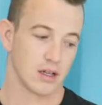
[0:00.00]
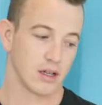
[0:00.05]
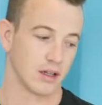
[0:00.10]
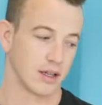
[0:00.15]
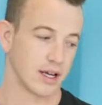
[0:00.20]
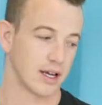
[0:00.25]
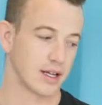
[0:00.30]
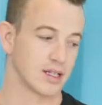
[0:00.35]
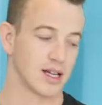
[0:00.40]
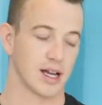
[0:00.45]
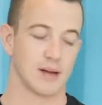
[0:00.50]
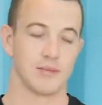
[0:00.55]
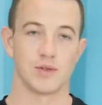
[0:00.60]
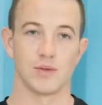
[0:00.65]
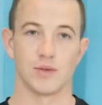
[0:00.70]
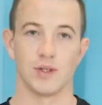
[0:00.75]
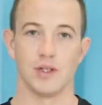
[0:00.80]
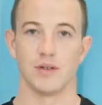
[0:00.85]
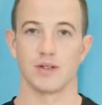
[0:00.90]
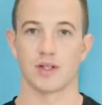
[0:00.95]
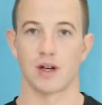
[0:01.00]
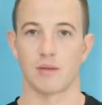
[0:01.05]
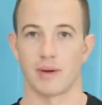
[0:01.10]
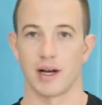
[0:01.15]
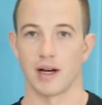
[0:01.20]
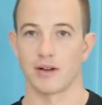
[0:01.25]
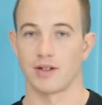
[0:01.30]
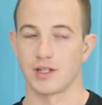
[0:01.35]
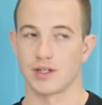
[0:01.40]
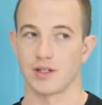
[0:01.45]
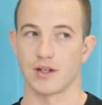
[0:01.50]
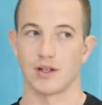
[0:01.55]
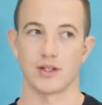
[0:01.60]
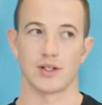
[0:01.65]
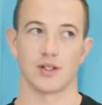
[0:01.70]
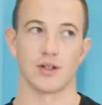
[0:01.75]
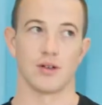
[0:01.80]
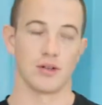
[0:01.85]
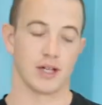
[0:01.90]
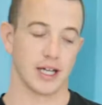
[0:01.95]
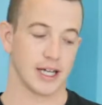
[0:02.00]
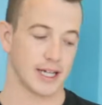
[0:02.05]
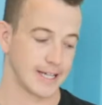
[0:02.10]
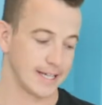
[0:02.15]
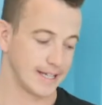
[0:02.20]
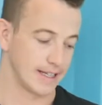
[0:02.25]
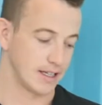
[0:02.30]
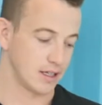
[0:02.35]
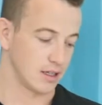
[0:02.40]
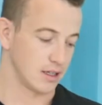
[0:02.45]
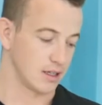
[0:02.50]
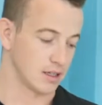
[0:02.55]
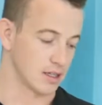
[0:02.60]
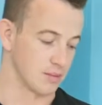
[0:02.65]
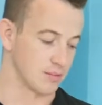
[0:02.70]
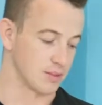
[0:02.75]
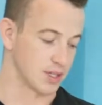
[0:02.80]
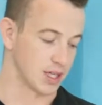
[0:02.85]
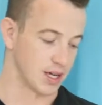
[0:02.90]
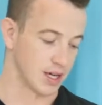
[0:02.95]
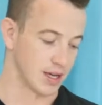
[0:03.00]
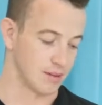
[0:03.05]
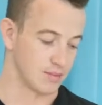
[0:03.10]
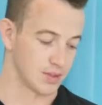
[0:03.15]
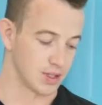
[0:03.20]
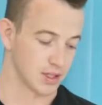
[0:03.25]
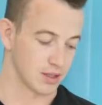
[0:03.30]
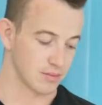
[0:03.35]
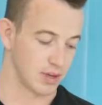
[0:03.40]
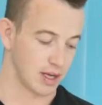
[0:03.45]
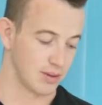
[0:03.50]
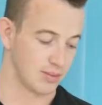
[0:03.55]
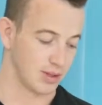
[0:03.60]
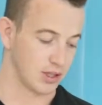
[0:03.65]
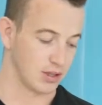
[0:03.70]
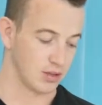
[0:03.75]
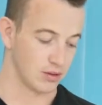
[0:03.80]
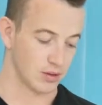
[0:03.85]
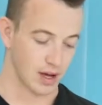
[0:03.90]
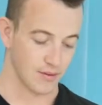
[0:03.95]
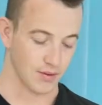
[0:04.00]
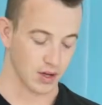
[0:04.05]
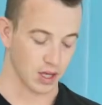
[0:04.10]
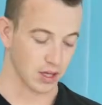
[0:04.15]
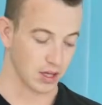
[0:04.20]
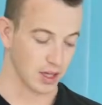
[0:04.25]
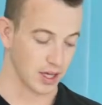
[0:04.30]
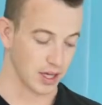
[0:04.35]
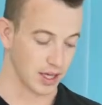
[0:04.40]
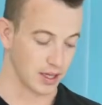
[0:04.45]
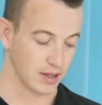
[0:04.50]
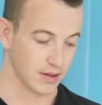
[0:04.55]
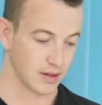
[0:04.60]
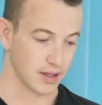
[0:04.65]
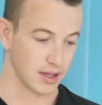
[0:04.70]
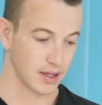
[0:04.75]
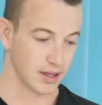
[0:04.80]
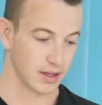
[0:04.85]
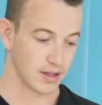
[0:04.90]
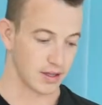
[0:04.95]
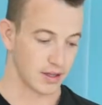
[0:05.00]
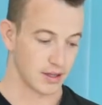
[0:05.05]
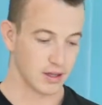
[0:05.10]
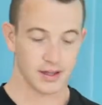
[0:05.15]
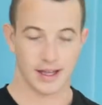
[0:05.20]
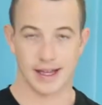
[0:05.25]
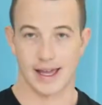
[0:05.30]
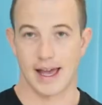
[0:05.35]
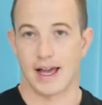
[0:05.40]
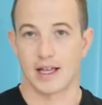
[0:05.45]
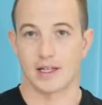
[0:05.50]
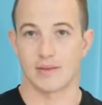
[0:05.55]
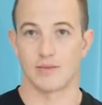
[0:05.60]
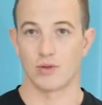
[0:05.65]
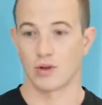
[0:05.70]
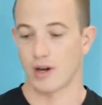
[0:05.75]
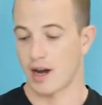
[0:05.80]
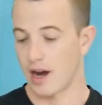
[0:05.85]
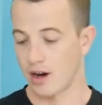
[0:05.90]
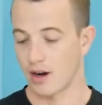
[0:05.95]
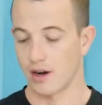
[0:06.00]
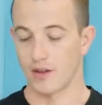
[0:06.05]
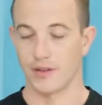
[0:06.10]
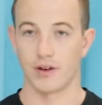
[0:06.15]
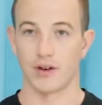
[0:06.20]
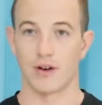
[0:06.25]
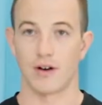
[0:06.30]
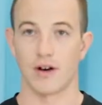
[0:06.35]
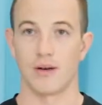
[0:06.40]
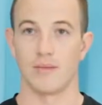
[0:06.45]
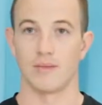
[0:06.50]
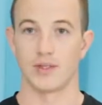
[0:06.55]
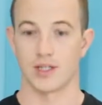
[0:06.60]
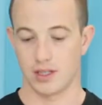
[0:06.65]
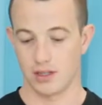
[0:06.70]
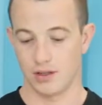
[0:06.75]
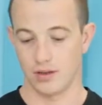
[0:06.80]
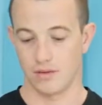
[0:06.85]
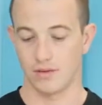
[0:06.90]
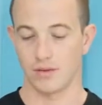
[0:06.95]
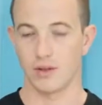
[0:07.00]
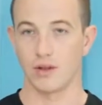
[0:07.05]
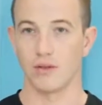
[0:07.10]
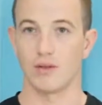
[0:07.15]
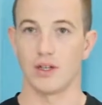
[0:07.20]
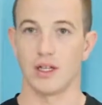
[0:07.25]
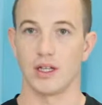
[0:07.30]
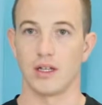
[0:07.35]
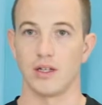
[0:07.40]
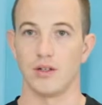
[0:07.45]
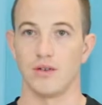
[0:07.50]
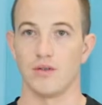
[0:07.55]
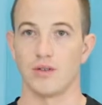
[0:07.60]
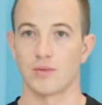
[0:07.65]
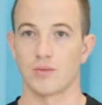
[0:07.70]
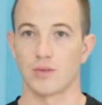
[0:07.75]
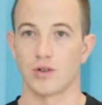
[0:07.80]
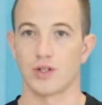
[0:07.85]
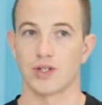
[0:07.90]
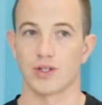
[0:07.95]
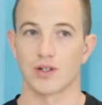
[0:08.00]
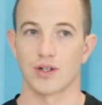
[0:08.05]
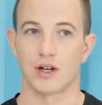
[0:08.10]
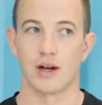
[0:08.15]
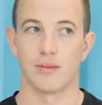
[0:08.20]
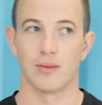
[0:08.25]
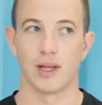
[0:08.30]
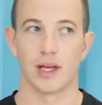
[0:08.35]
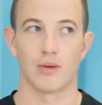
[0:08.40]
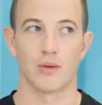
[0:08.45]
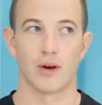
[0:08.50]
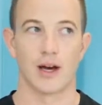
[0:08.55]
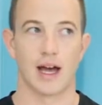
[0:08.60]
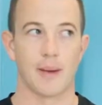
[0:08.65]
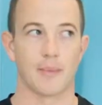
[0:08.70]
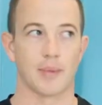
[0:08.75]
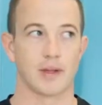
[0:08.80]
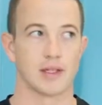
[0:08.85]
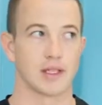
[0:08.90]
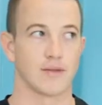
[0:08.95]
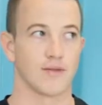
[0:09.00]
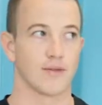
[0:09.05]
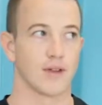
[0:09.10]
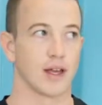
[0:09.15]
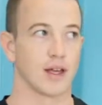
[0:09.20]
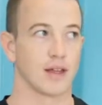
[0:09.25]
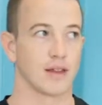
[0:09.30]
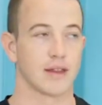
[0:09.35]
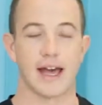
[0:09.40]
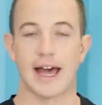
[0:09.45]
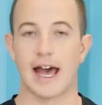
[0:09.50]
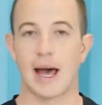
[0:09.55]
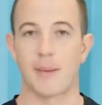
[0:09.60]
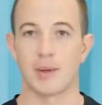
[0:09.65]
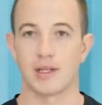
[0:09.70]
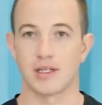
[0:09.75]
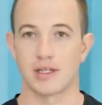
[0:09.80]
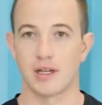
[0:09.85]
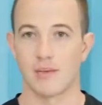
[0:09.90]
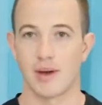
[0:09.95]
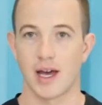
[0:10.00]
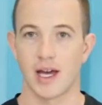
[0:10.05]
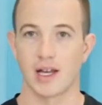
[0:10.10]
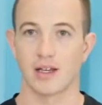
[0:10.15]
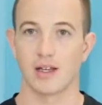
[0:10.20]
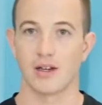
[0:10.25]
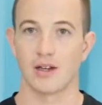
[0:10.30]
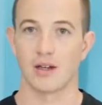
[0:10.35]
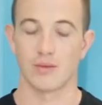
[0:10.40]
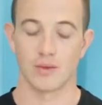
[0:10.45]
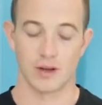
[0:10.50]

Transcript: A lot of times we use our pouches also, like sometimes maybe you have a client that like has more hair on their arms and you need to use more scrub. Like what happens if like that happens in a manicure?